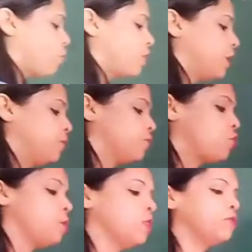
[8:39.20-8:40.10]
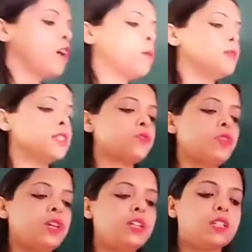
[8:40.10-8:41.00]
him from the farmer's
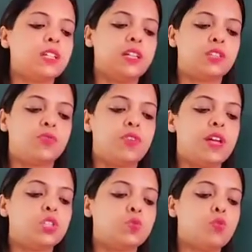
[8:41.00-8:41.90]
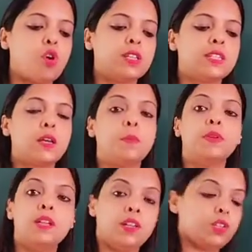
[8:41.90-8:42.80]
field? His friends brought
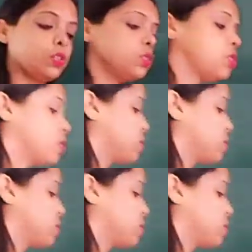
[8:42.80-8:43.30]
some lettuce,